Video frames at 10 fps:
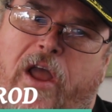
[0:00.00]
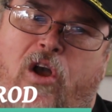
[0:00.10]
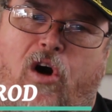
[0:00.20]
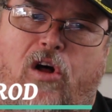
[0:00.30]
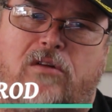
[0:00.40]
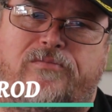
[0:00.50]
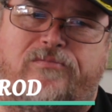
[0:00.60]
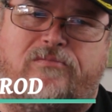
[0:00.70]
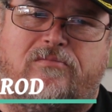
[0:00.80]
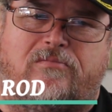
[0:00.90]
I call
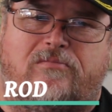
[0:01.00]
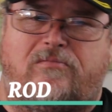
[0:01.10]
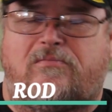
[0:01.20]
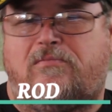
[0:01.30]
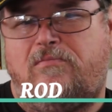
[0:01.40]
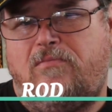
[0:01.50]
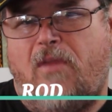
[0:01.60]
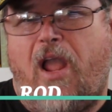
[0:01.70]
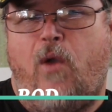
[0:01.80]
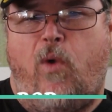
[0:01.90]

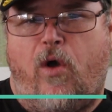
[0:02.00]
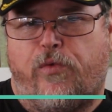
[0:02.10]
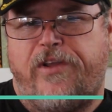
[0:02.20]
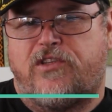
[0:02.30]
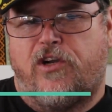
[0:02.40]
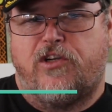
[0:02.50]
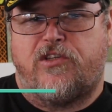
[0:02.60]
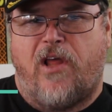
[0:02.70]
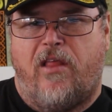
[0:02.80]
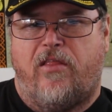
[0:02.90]
a
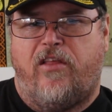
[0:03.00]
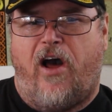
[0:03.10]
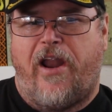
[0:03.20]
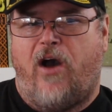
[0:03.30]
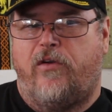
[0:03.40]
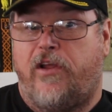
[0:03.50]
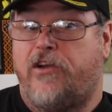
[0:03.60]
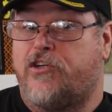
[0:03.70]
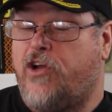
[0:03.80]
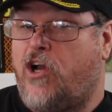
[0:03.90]
well-researched and thought-out
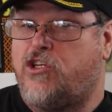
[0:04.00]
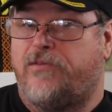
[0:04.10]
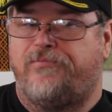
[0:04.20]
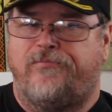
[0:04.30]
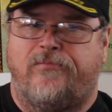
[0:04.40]
introduction.